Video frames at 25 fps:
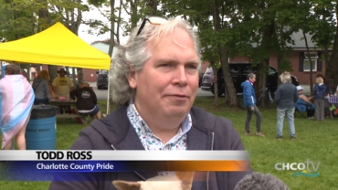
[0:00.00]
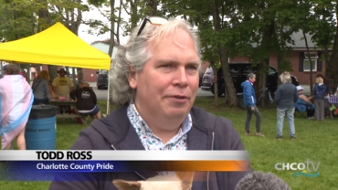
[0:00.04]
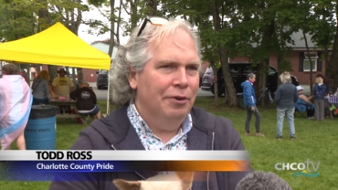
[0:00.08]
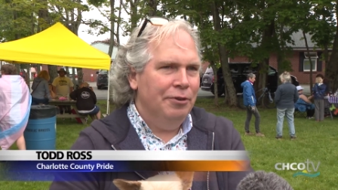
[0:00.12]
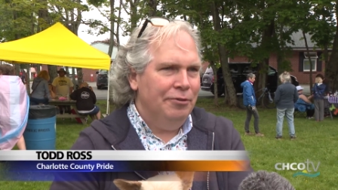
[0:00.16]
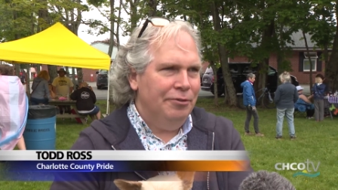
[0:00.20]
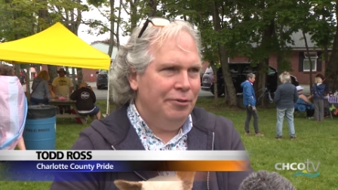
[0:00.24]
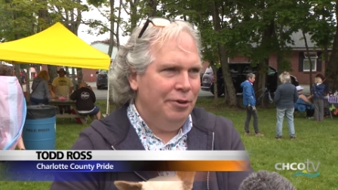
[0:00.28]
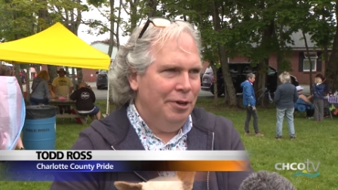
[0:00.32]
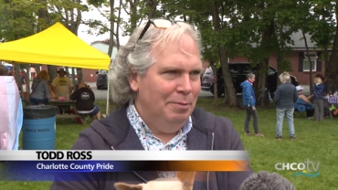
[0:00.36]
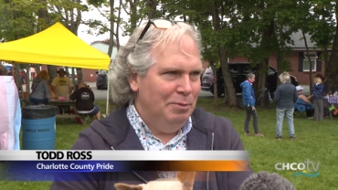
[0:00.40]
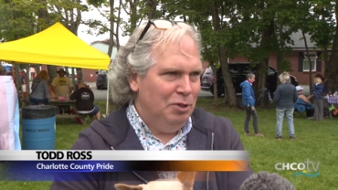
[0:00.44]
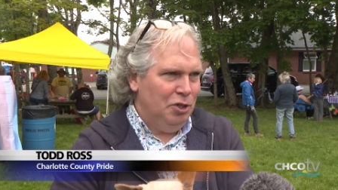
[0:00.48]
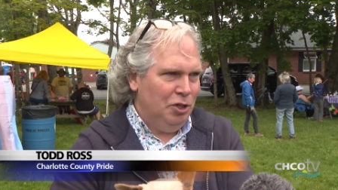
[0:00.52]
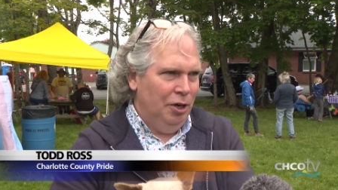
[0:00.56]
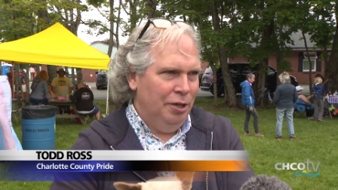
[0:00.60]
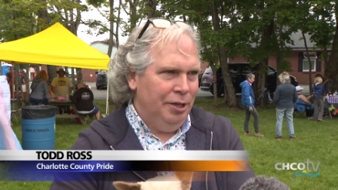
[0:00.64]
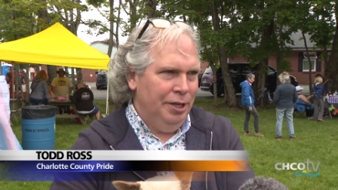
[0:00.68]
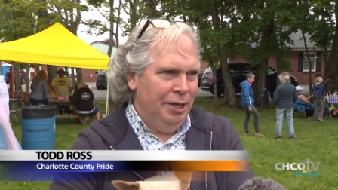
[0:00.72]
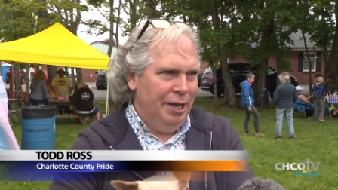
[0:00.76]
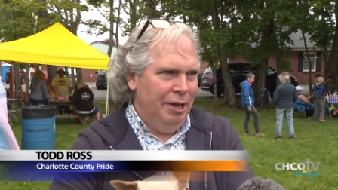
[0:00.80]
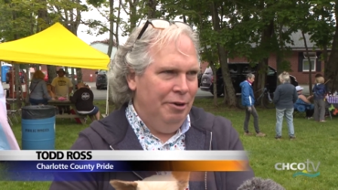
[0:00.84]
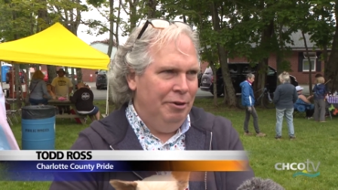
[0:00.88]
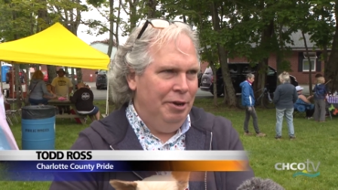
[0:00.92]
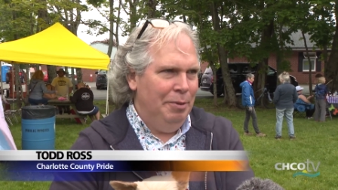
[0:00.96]
first time
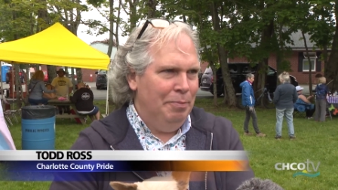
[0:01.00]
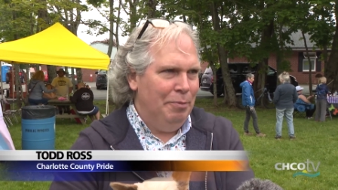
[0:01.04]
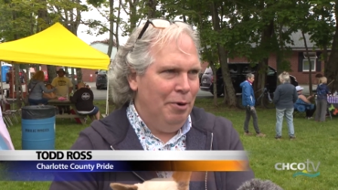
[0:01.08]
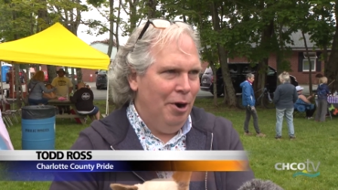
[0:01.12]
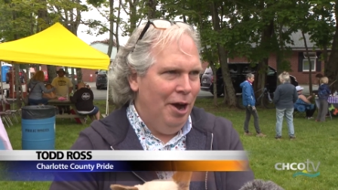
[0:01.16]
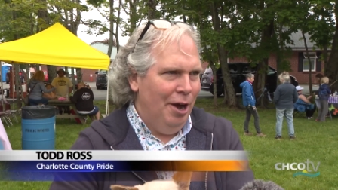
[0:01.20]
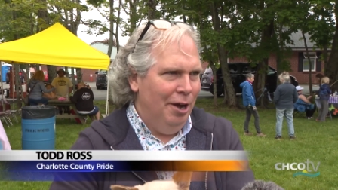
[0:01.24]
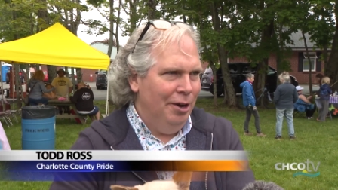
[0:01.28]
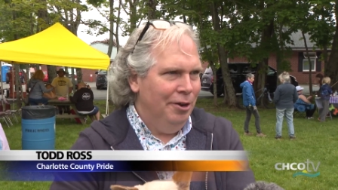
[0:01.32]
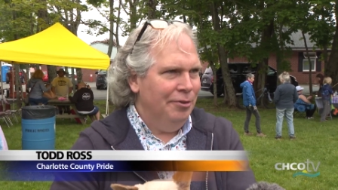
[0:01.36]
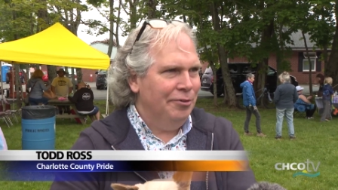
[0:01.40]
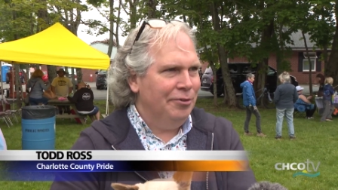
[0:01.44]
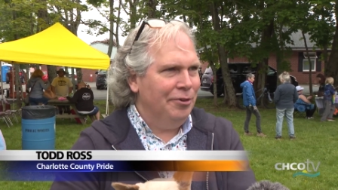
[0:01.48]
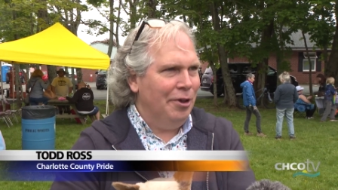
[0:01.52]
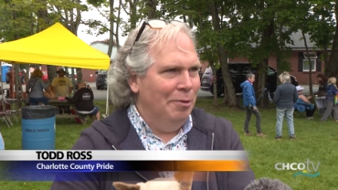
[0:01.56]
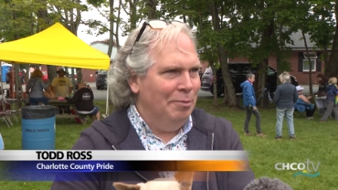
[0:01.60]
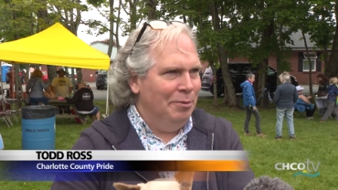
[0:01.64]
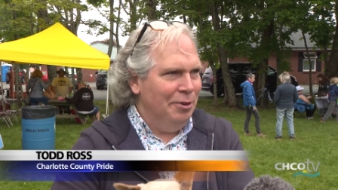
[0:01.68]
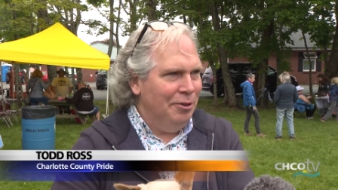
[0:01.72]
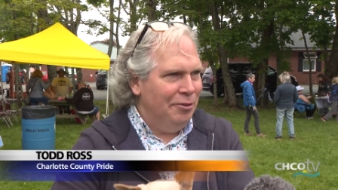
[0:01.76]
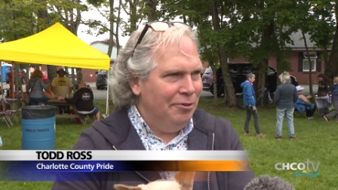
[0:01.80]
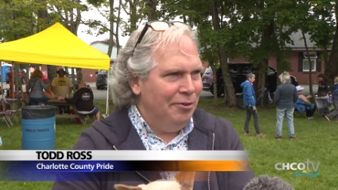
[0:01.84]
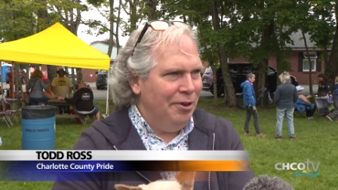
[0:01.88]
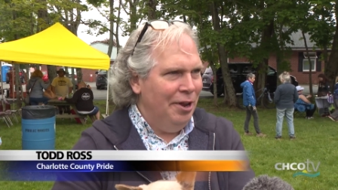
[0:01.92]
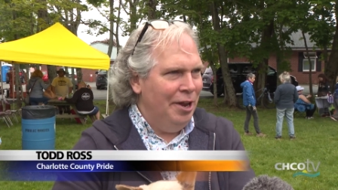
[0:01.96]
Charlotte County Pride has come
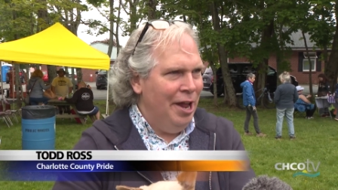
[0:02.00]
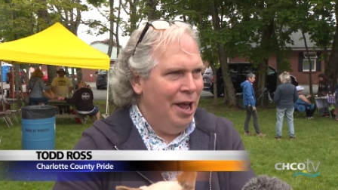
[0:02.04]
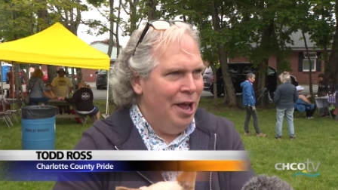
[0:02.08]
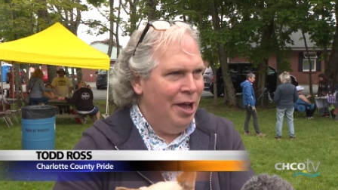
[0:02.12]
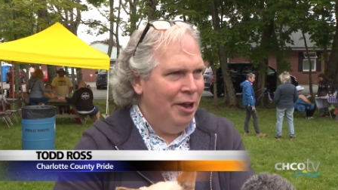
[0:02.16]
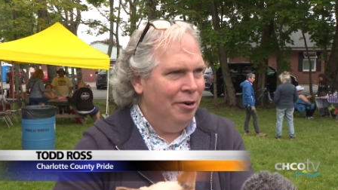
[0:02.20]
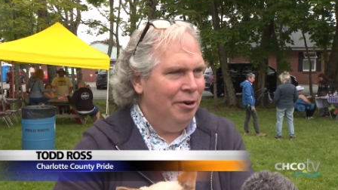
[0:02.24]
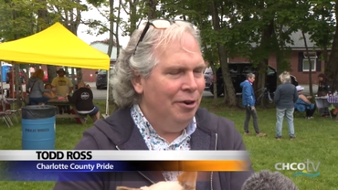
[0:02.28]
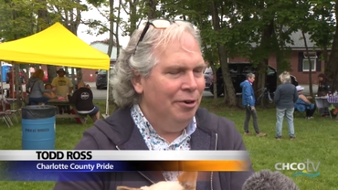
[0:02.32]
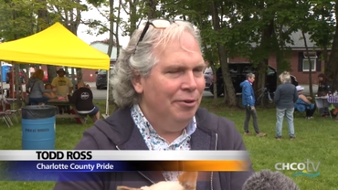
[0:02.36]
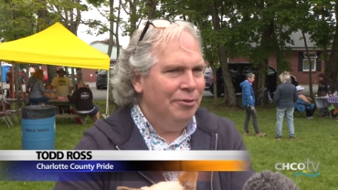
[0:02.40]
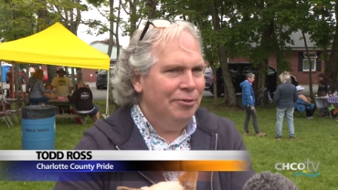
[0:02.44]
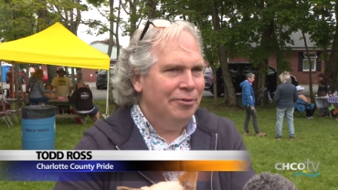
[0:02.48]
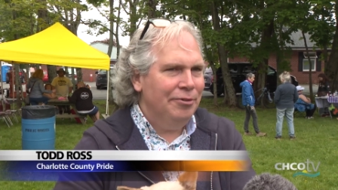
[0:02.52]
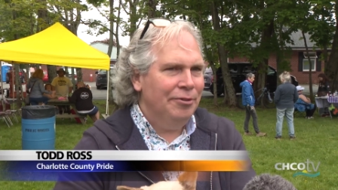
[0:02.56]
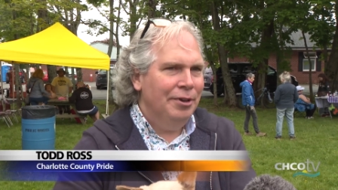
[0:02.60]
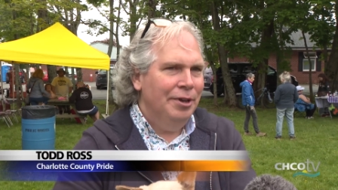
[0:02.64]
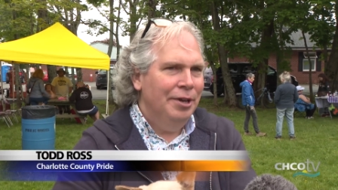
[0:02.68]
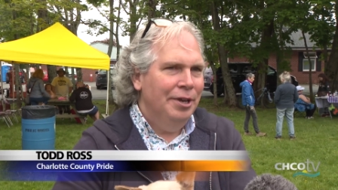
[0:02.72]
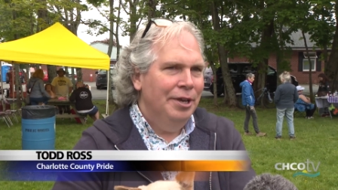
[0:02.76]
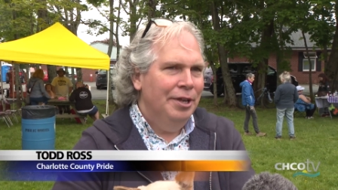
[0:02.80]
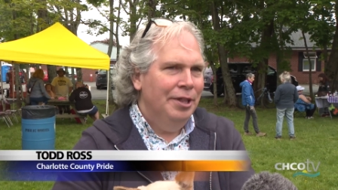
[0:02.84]
to St. Andrews.